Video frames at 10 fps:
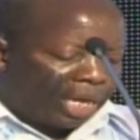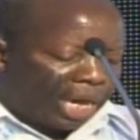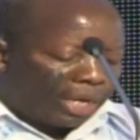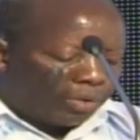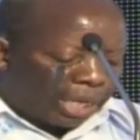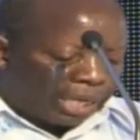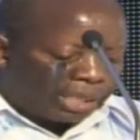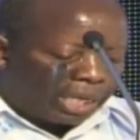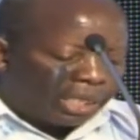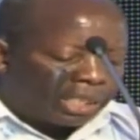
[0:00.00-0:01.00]

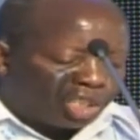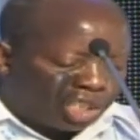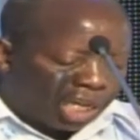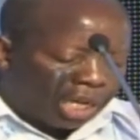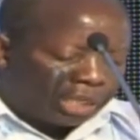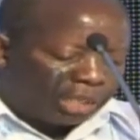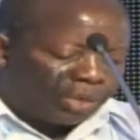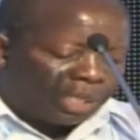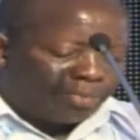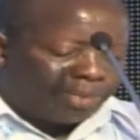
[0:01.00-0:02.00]
Education is charged
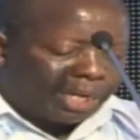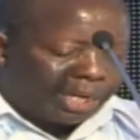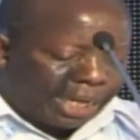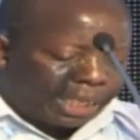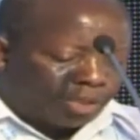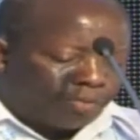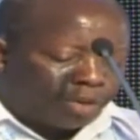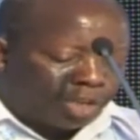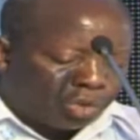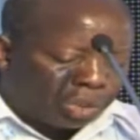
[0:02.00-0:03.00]
with the mandate of
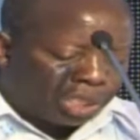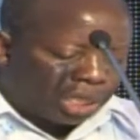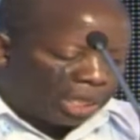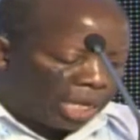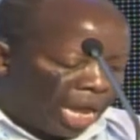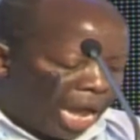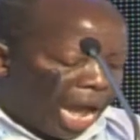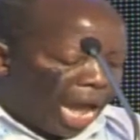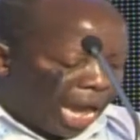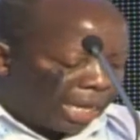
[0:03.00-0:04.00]
producing
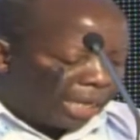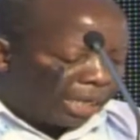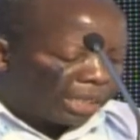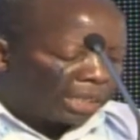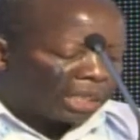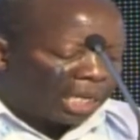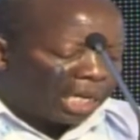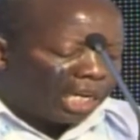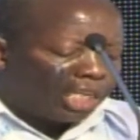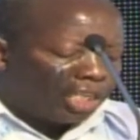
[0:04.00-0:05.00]
a highly
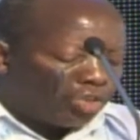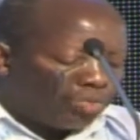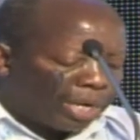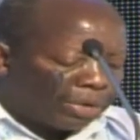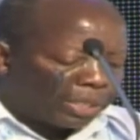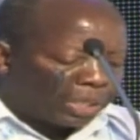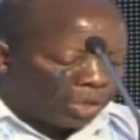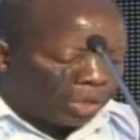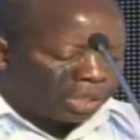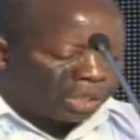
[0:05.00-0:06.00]
skilled human
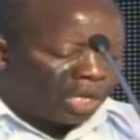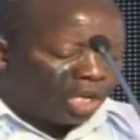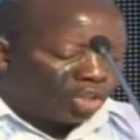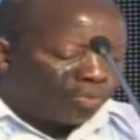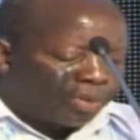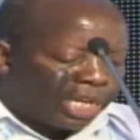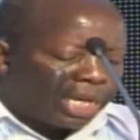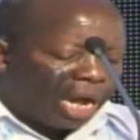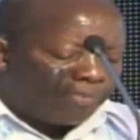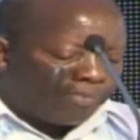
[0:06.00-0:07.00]
resource to
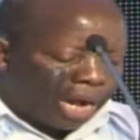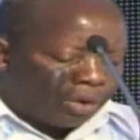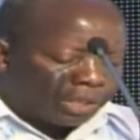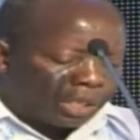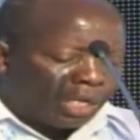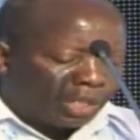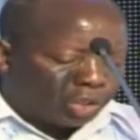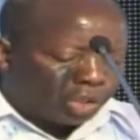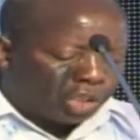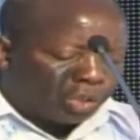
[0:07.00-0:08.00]
bring about
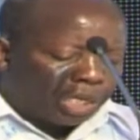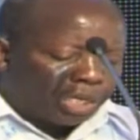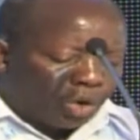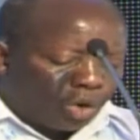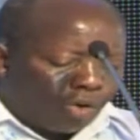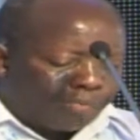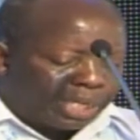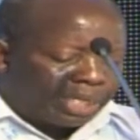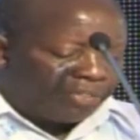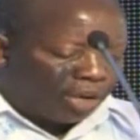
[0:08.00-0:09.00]

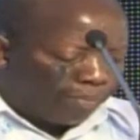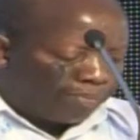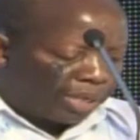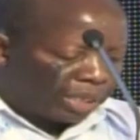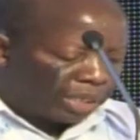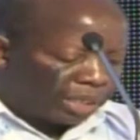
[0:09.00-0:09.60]
socio-economic development.